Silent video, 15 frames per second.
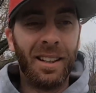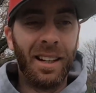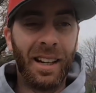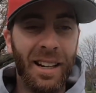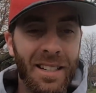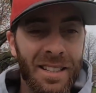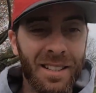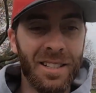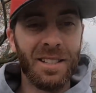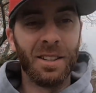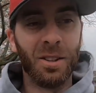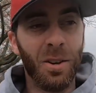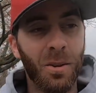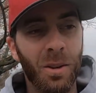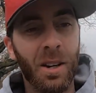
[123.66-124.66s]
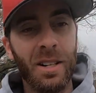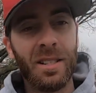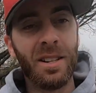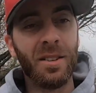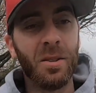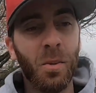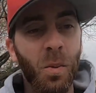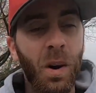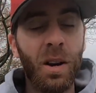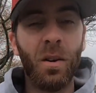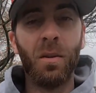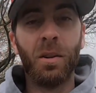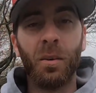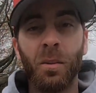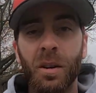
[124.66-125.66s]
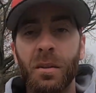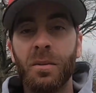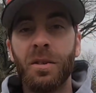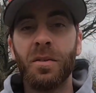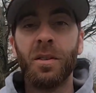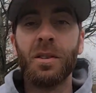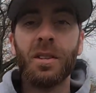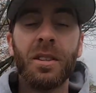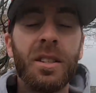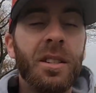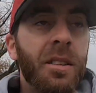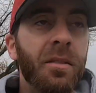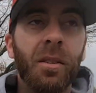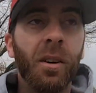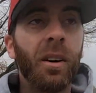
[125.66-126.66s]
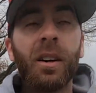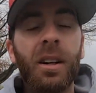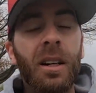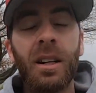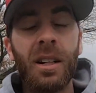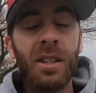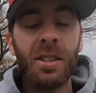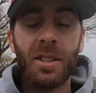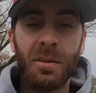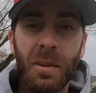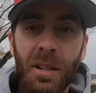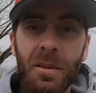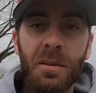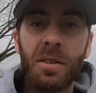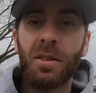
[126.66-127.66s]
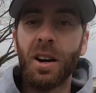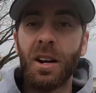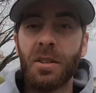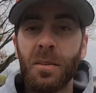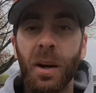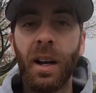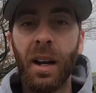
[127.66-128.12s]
it gets listed lower and sells way over what it was first listed for. Just makes me scratch my